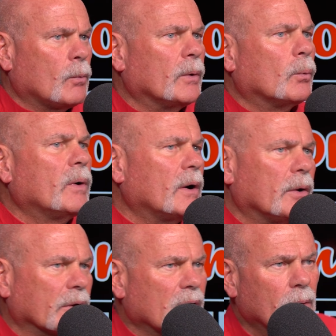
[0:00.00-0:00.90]
When we're
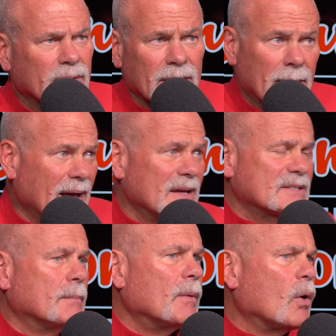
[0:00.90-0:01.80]
on the call with them, I ask
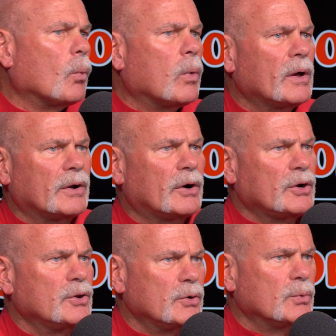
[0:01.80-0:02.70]
them, what are
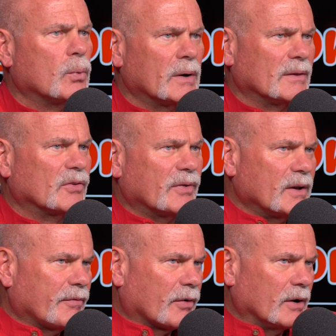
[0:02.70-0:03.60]
you wanting this
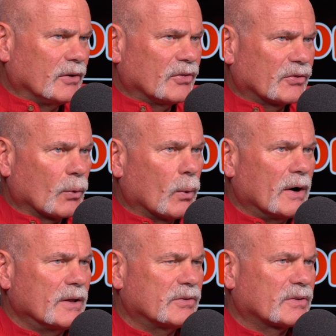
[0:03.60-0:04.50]
video for? Is this
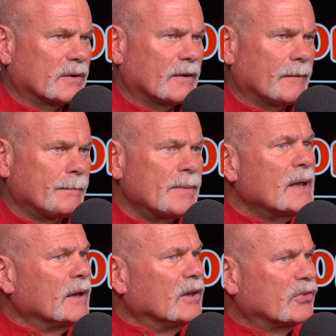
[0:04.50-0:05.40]
awareness?
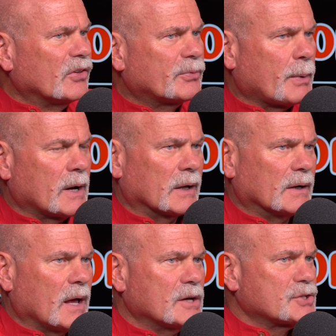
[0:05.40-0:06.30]
Is this product
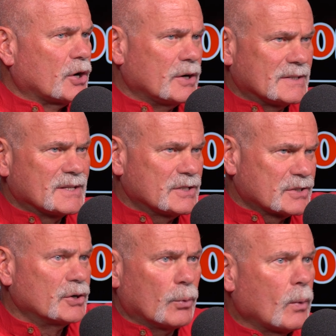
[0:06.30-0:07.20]
knowledge? Or is
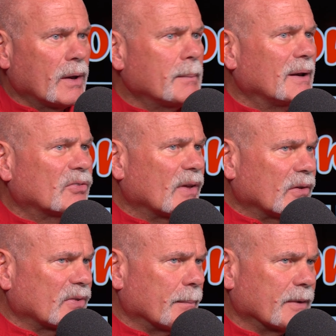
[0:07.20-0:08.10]
this you're wanting me to sell
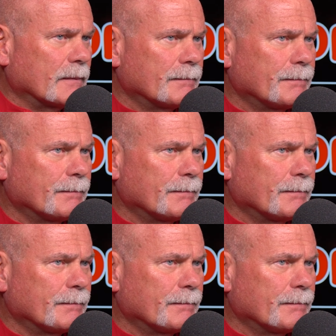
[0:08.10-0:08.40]
something?